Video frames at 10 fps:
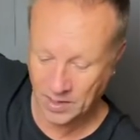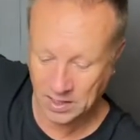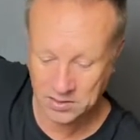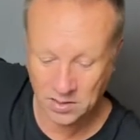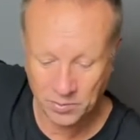
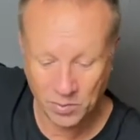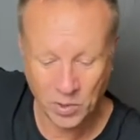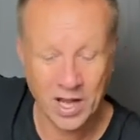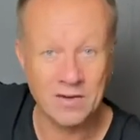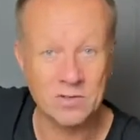Something we
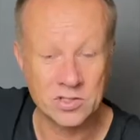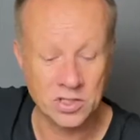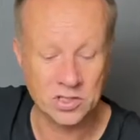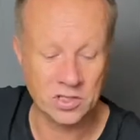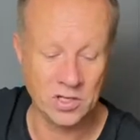haven't
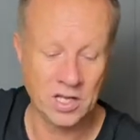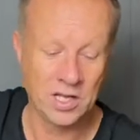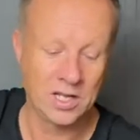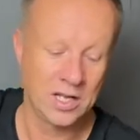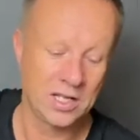touched on,
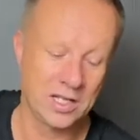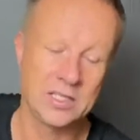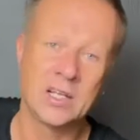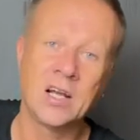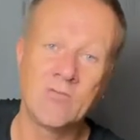these
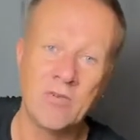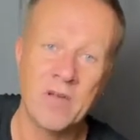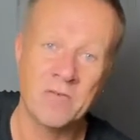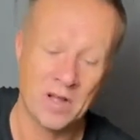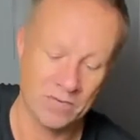are rear
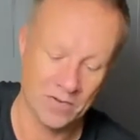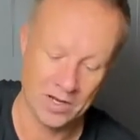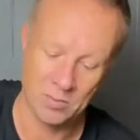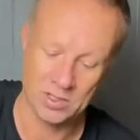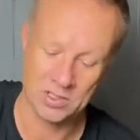fang
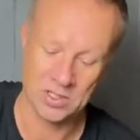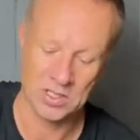venomous.